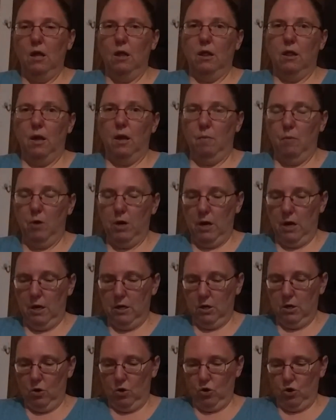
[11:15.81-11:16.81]
Someone
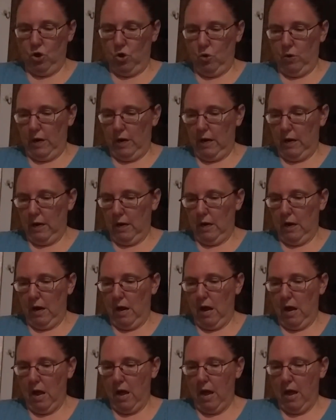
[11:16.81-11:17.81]
had do donated
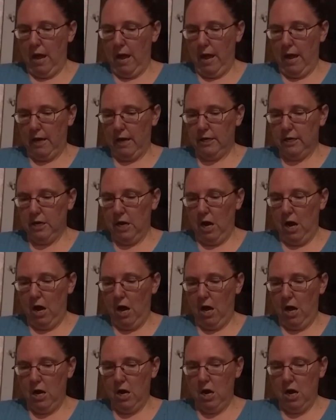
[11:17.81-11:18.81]
a
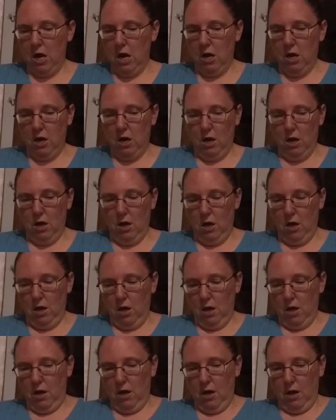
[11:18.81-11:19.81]
ton
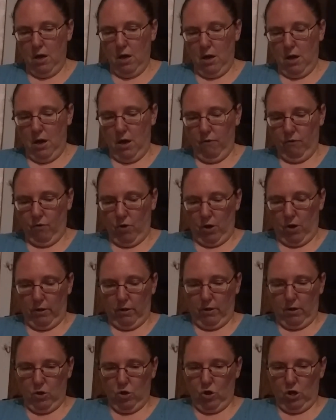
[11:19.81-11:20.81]
of
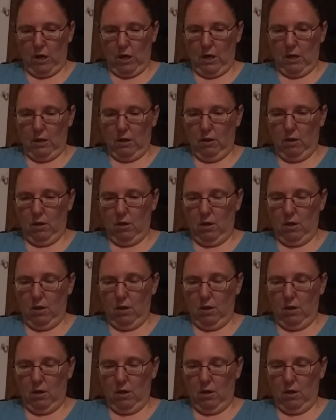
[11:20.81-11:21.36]
cross-stitch kits